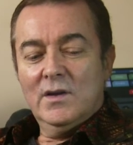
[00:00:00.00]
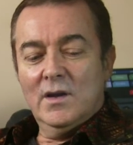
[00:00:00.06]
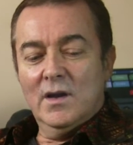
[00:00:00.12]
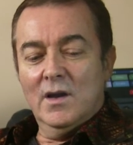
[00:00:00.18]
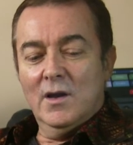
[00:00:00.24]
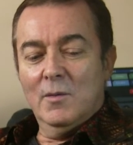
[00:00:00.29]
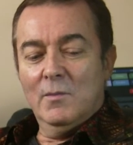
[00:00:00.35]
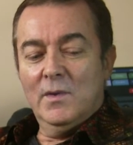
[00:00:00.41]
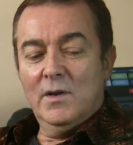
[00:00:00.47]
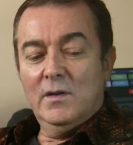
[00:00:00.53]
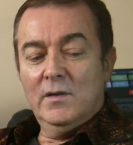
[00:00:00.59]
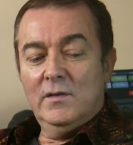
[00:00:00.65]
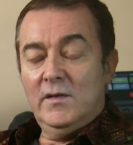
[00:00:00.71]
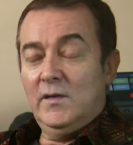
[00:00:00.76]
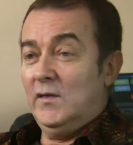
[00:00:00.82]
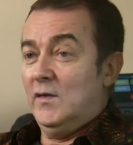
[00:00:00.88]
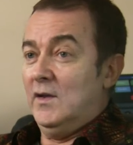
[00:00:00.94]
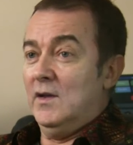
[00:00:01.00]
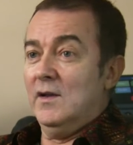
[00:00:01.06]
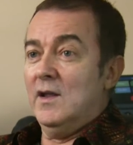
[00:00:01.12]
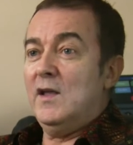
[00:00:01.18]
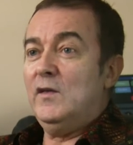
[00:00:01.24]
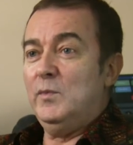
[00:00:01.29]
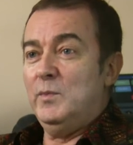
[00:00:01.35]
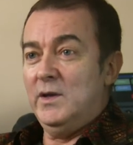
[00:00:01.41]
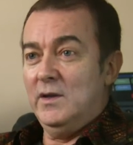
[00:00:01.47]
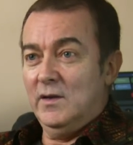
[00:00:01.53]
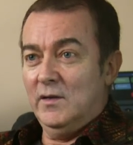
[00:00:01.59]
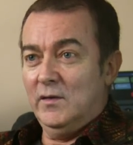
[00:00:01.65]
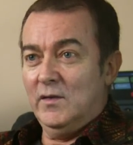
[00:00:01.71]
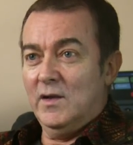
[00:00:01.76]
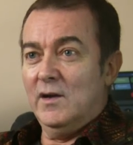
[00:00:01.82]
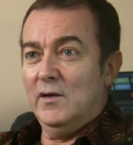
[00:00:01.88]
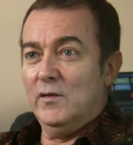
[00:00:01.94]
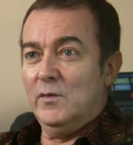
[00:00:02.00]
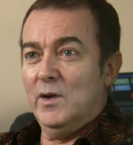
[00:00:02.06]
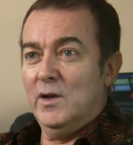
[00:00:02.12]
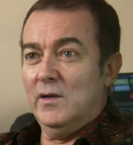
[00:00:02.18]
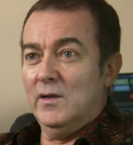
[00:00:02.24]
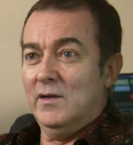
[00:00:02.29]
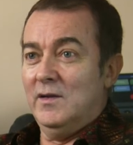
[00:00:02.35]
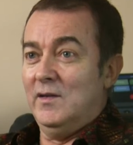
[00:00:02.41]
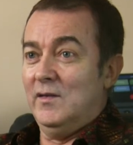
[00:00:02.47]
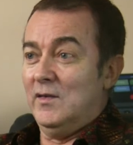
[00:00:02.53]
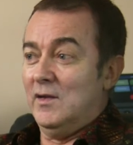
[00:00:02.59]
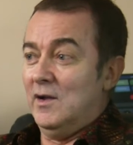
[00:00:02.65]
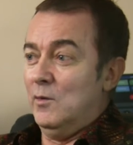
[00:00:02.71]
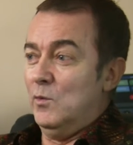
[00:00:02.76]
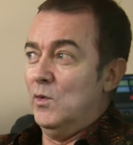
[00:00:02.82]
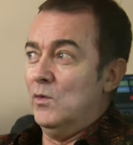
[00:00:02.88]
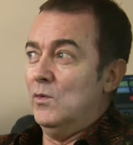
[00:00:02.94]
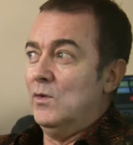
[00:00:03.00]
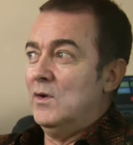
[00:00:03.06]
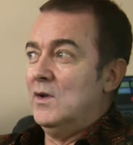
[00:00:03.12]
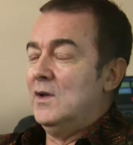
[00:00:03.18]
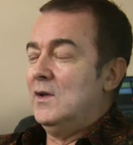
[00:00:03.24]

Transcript: um, Dizzy Gillespie is there as well, and he's like, well,